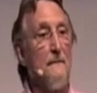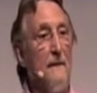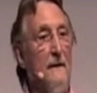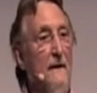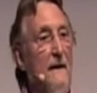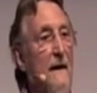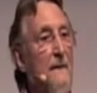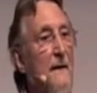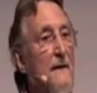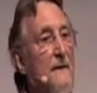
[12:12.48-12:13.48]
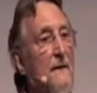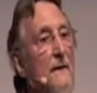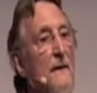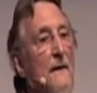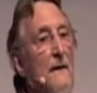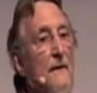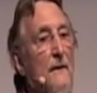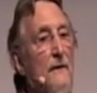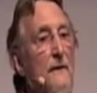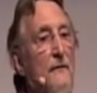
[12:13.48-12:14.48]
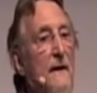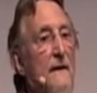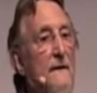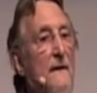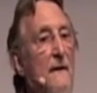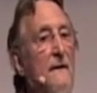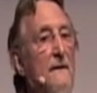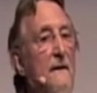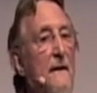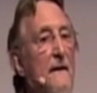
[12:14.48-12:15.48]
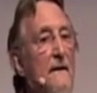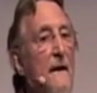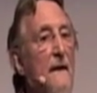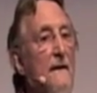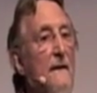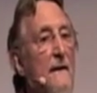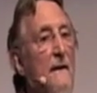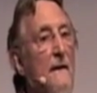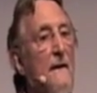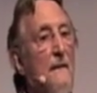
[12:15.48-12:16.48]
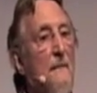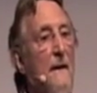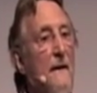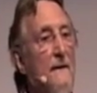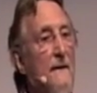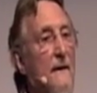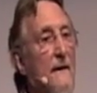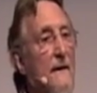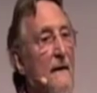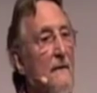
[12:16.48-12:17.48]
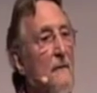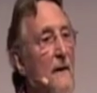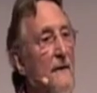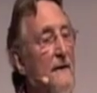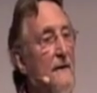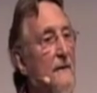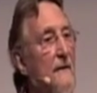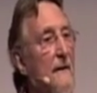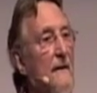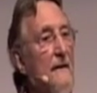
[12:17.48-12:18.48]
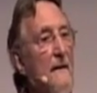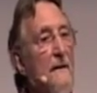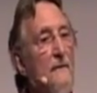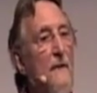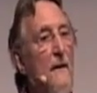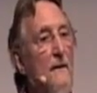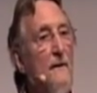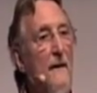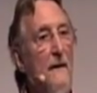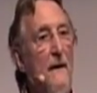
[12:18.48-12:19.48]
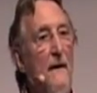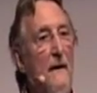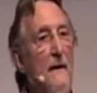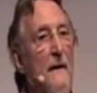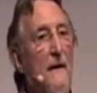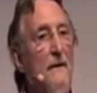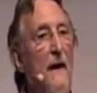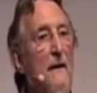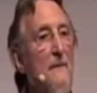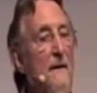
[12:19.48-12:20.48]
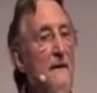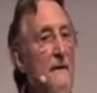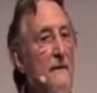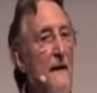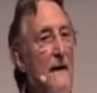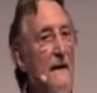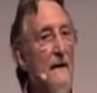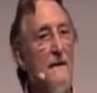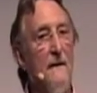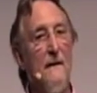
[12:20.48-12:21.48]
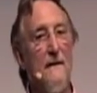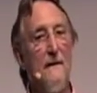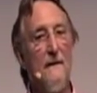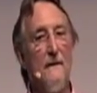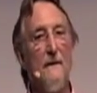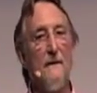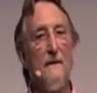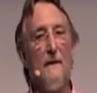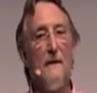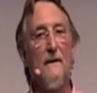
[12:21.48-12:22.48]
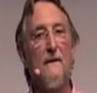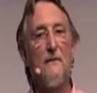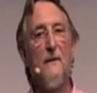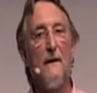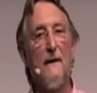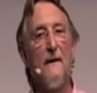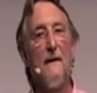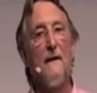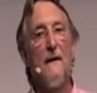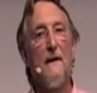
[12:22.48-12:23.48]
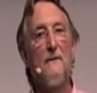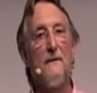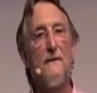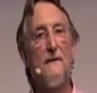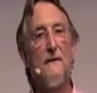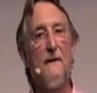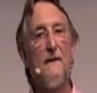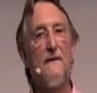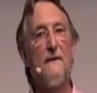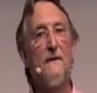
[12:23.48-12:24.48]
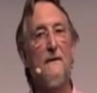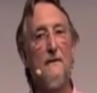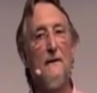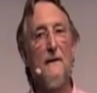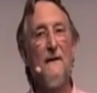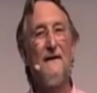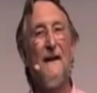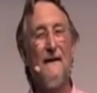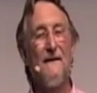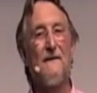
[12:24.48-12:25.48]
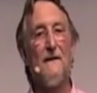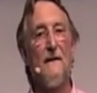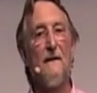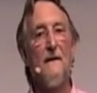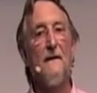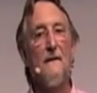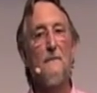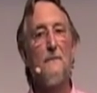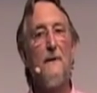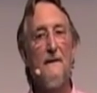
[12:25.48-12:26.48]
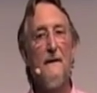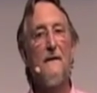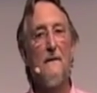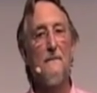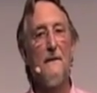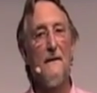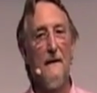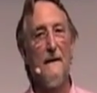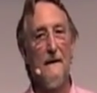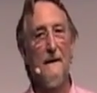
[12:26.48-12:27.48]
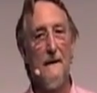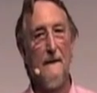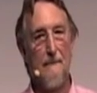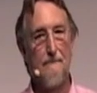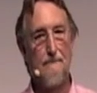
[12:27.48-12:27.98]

Perfectly happy to use a phraseology like that. But what is involved in our coming to act in a certain kind of way, I want to suggest to you, is actually pretty complicated.